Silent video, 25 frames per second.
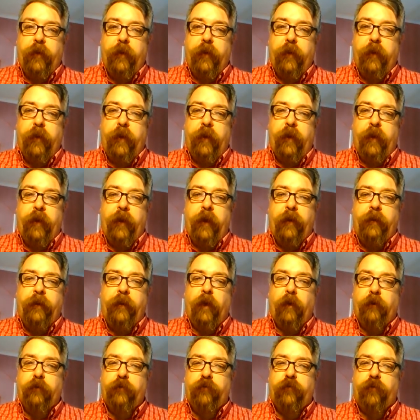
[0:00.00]
and
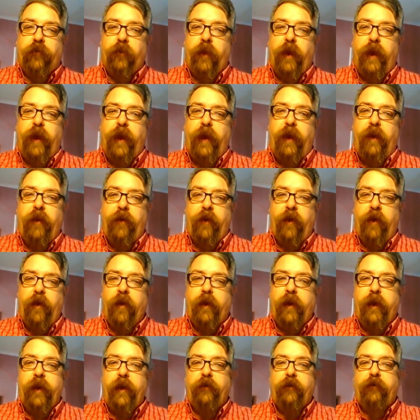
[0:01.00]
cultural
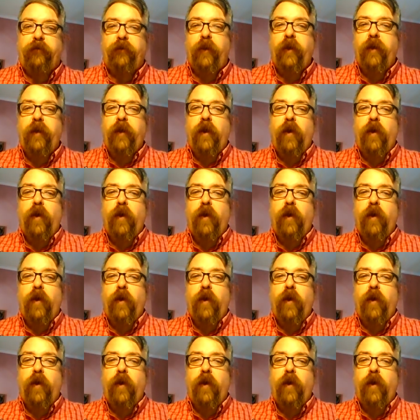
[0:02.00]
hierarchies,